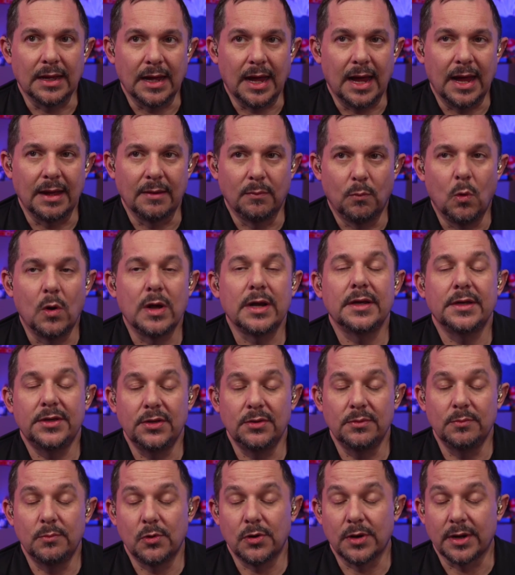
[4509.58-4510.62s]
want to do
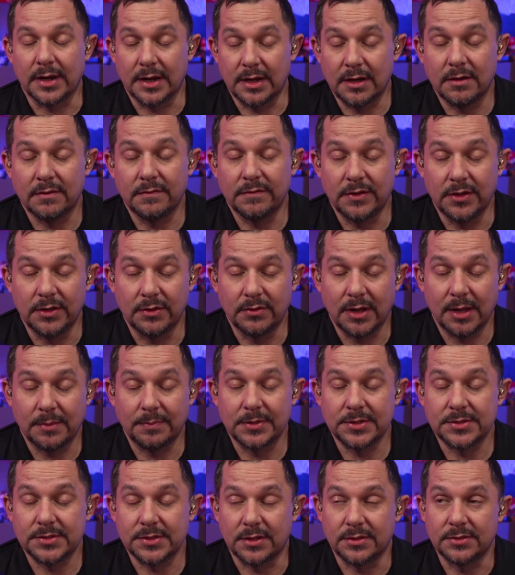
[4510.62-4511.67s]
more interview
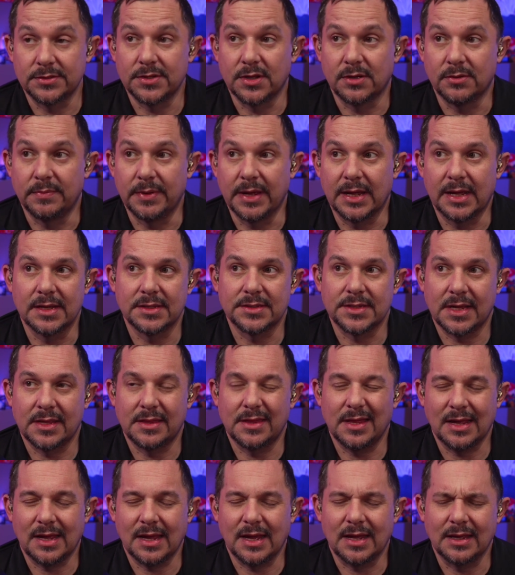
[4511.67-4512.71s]
episodes, though, because I
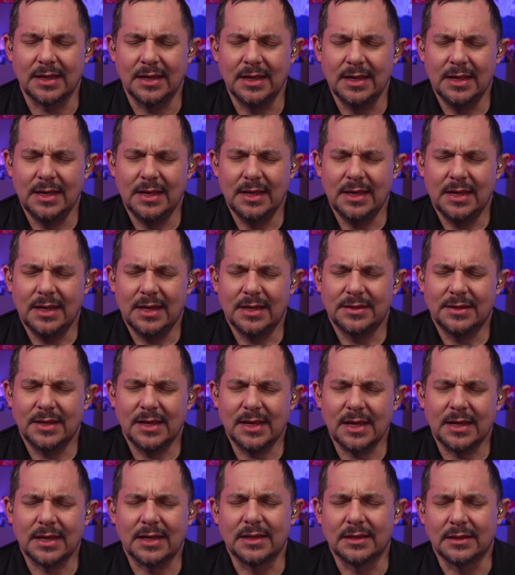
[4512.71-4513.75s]
think I
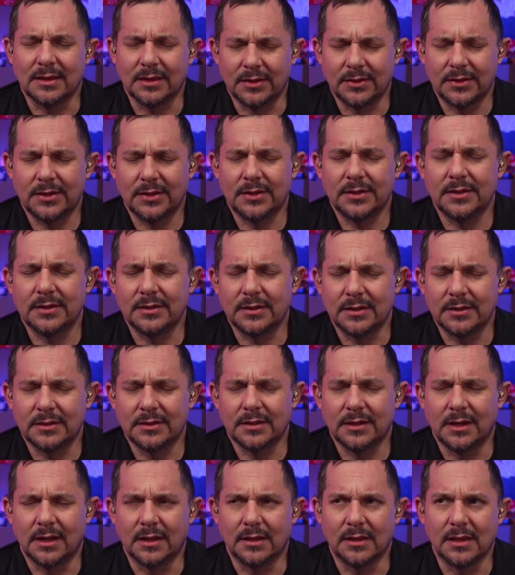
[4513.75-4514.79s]
can learn
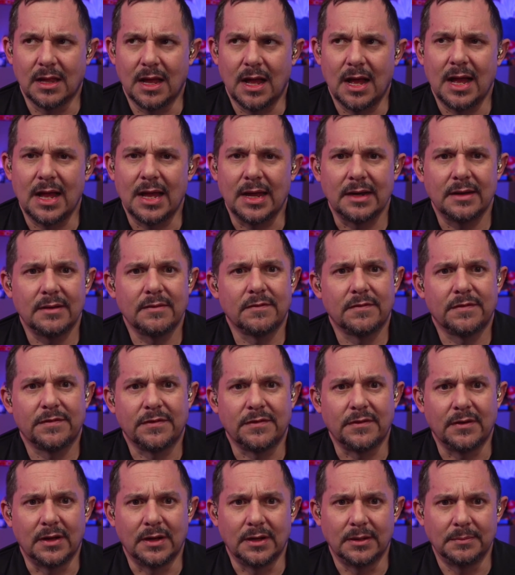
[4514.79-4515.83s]
a lot
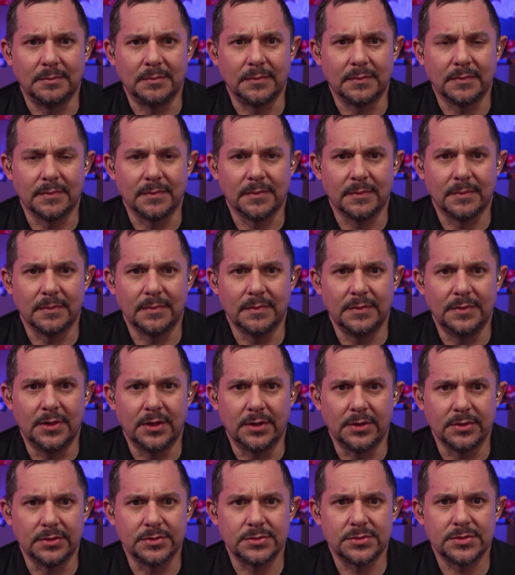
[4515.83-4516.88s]
from
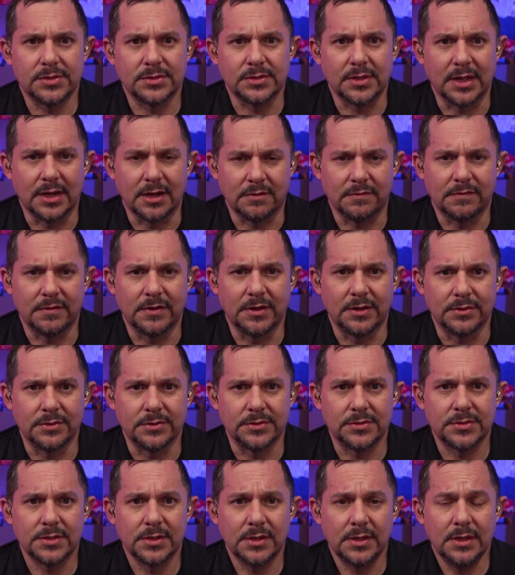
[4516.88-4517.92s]
those
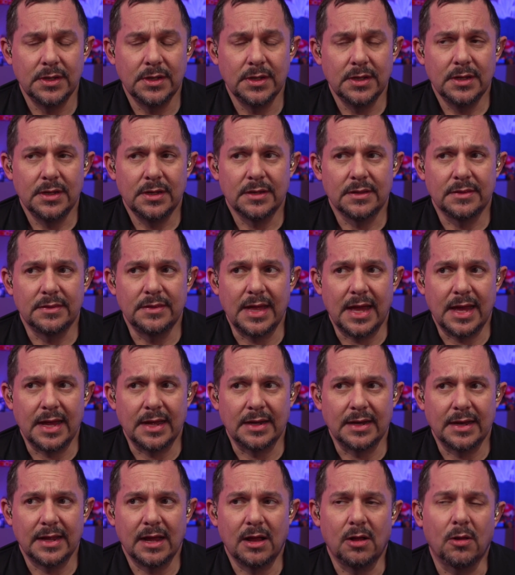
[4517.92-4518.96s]
interviews that
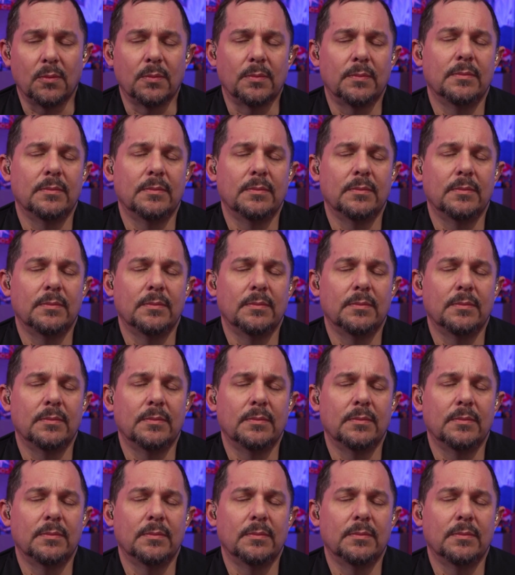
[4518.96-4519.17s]
help